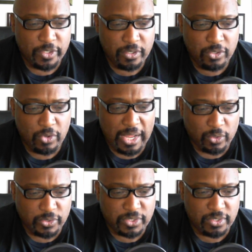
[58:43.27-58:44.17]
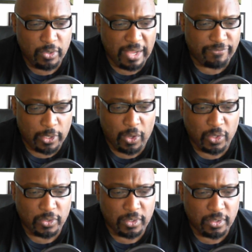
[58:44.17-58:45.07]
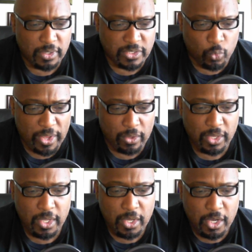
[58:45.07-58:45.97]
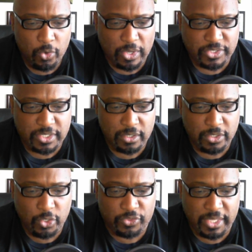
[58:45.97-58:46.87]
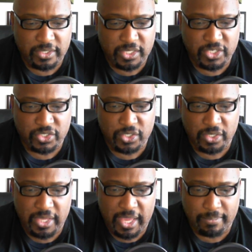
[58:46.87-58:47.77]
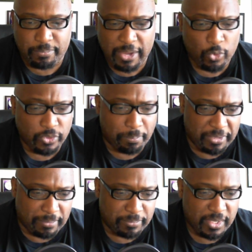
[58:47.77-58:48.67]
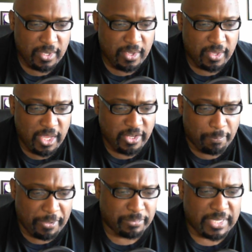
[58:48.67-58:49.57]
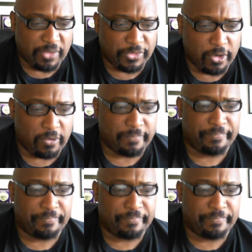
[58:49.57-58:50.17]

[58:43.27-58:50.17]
who I follow as well. Who else do you think teaches good game? Payroll to pimp. Any of the pimps out there,